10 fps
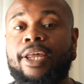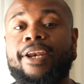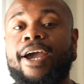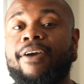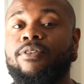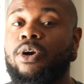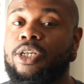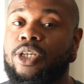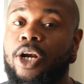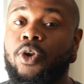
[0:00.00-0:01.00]
Now, if you're
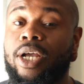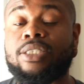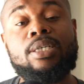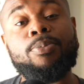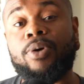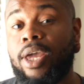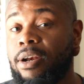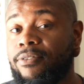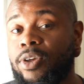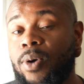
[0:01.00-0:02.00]
just trying to do like a simple
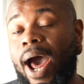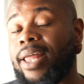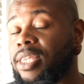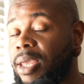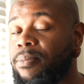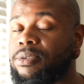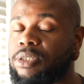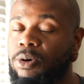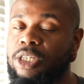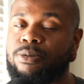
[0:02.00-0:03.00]
interview, I think
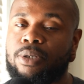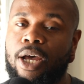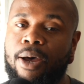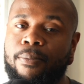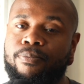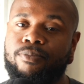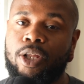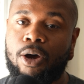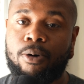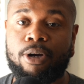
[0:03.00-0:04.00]
Sony's
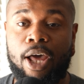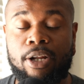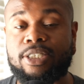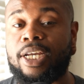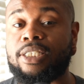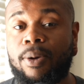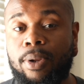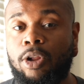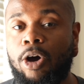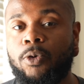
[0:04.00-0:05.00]
color science has come a
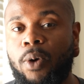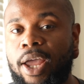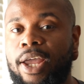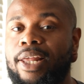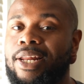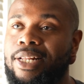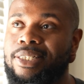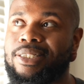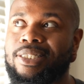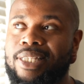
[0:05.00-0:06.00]
long way, and at
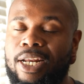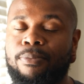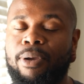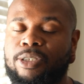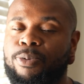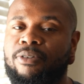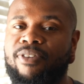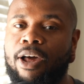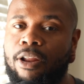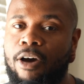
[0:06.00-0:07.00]
least the standard picture
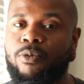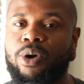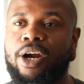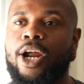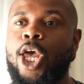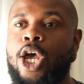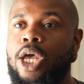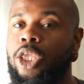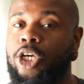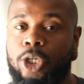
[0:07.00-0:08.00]
profile off, where
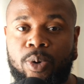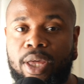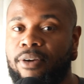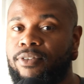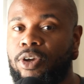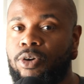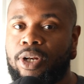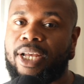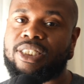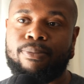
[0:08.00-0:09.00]
you could do an interview, you're
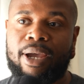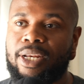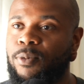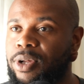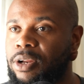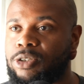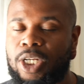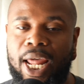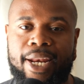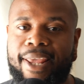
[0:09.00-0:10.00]
not sitting behind any windows,
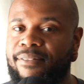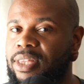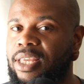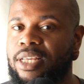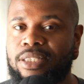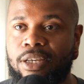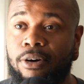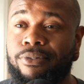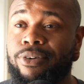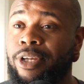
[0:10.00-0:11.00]
you're lighting everything
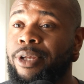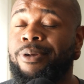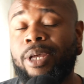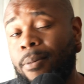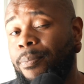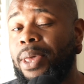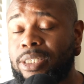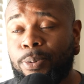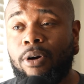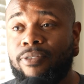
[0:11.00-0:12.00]
yourself.
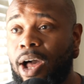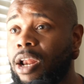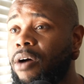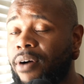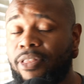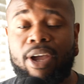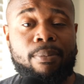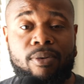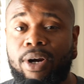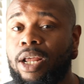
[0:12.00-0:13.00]
Picture profile off, I think I'll
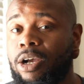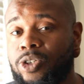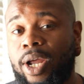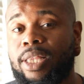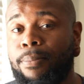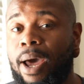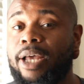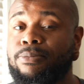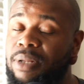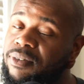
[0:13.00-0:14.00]
be ready to go straight out the box,
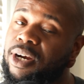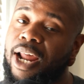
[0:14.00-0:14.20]
believe it or